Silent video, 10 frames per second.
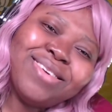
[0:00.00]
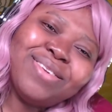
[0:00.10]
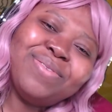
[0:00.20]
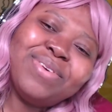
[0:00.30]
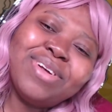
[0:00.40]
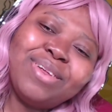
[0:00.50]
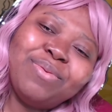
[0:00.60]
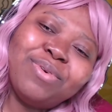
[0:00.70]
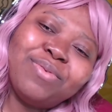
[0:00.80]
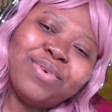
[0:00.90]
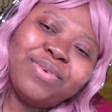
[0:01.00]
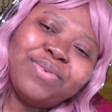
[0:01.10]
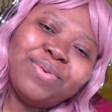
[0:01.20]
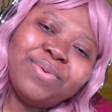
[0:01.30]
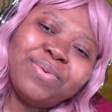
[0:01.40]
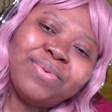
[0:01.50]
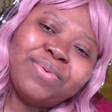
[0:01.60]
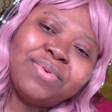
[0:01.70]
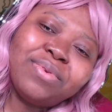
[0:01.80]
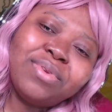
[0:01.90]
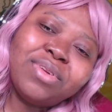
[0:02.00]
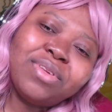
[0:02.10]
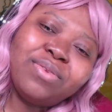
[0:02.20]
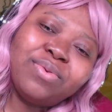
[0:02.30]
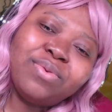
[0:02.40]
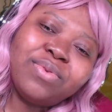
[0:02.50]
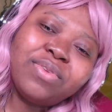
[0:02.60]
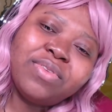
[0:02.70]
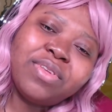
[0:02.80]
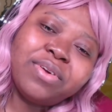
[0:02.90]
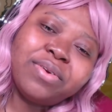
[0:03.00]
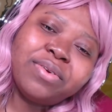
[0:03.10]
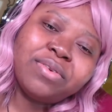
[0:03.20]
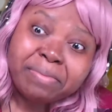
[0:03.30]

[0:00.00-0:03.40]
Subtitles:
Look at him covered in stone. He knows he's there.